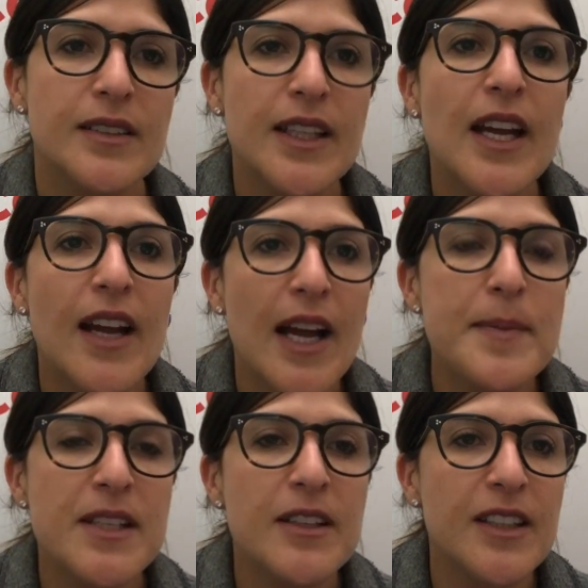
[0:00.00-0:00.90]
Yeah,
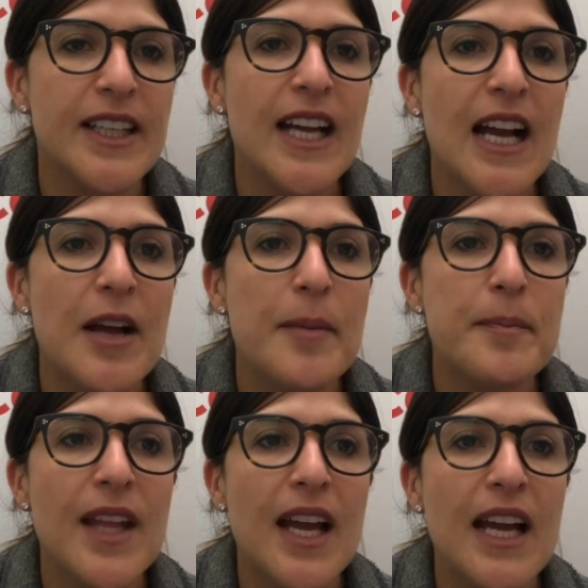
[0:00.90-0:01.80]
absolutely.
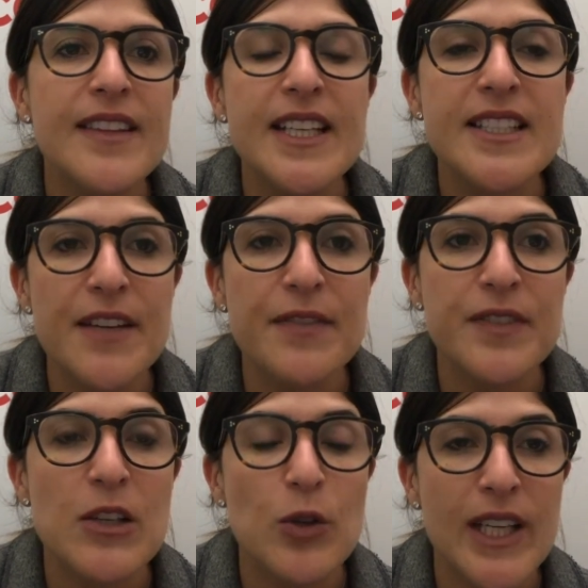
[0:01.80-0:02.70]
I think
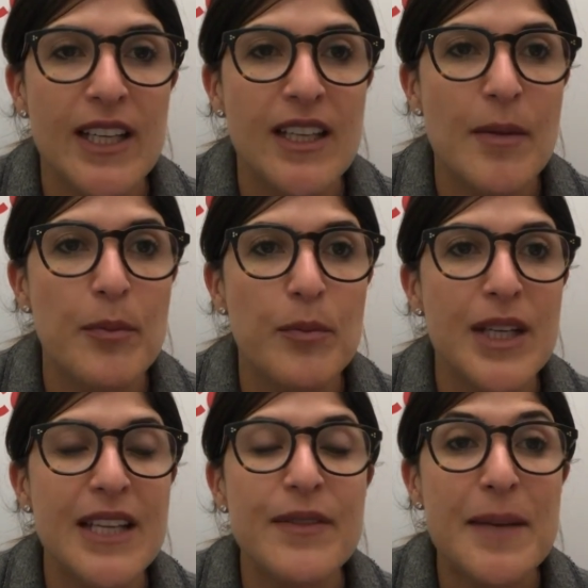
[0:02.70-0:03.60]
definitely
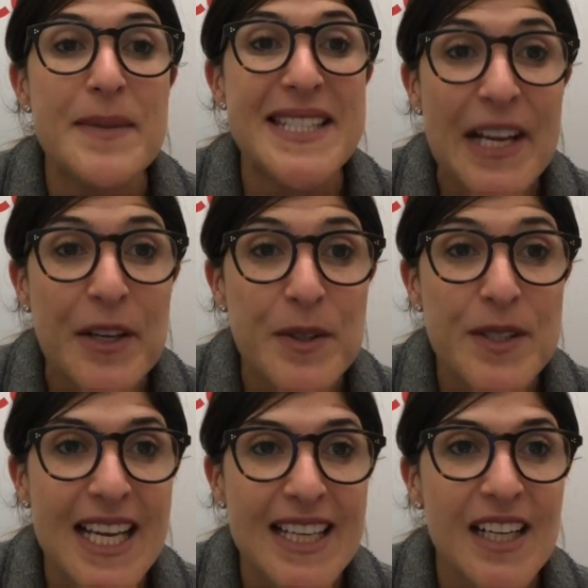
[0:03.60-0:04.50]
giving them sales
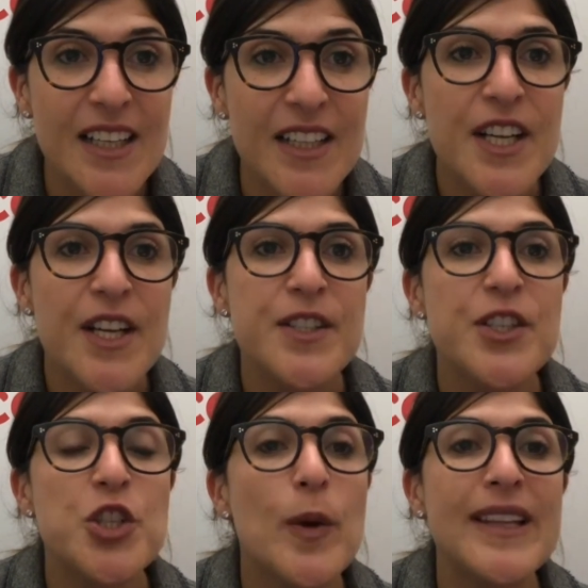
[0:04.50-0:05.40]
data, so
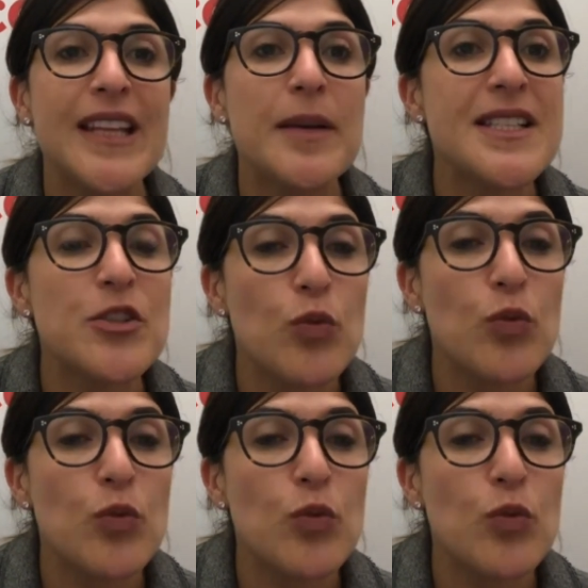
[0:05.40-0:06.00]
showing them